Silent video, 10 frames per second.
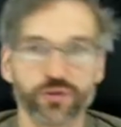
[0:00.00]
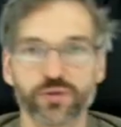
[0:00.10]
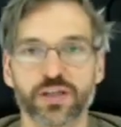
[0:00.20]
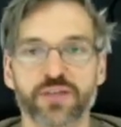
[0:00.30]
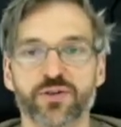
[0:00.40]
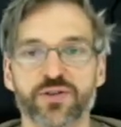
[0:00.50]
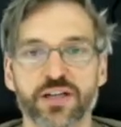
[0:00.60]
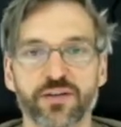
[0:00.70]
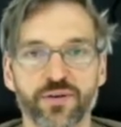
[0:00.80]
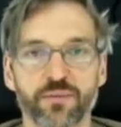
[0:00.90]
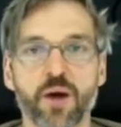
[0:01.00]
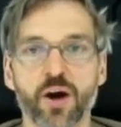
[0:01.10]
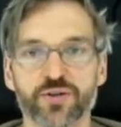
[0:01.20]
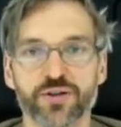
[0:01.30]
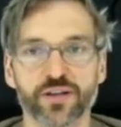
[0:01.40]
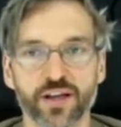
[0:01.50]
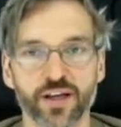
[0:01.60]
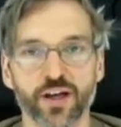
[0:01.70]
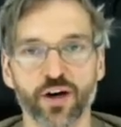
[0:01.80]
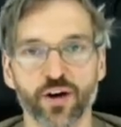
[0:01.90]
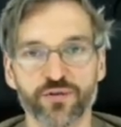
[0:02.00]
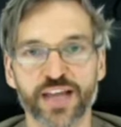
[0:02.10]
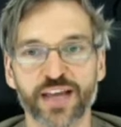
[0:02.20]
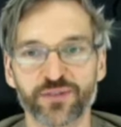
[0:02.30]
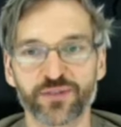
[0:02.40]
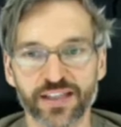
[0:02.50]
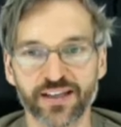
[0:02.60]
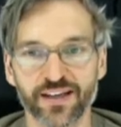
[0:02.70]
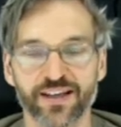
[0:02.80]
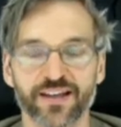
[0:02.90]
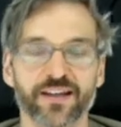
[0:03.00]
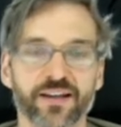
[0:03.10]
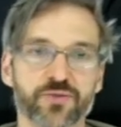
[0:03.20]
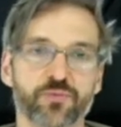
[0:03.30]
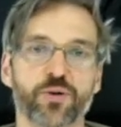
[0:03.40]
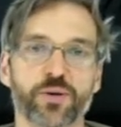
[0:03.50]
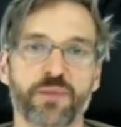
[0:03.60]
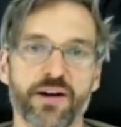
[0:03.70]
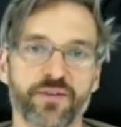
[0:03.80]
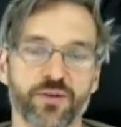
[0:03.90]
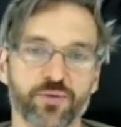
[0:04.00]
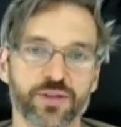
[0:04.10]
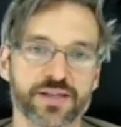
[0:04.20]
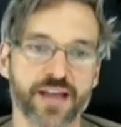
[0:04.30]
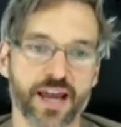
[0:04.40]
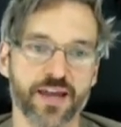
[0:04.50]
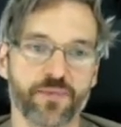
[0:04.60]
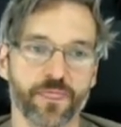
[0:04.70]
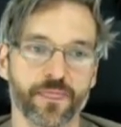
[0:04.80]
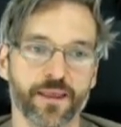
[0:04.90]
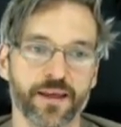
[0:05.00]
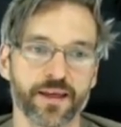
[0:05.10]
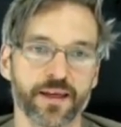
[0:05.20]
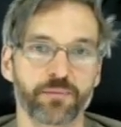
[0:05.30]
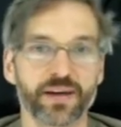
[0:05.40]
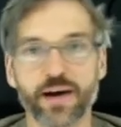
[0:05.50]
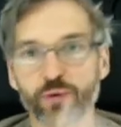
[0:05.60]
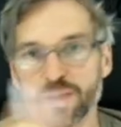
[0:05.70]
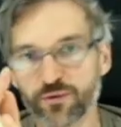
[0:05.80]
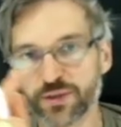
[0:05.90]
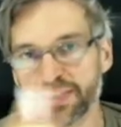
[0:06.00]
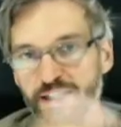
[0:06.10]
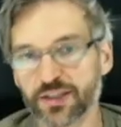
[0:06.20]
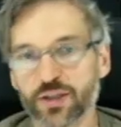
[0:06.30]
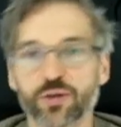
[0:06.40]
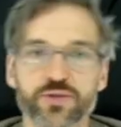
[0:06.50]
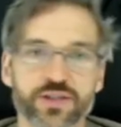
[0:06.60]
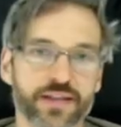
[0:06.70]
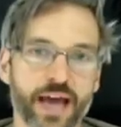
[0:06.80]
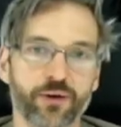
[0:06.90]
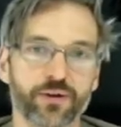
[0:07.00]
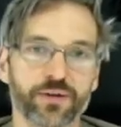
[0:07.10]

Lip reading: give yourself a margin of safety, as Warren Buffett would say. But now, what if we didn't close it down?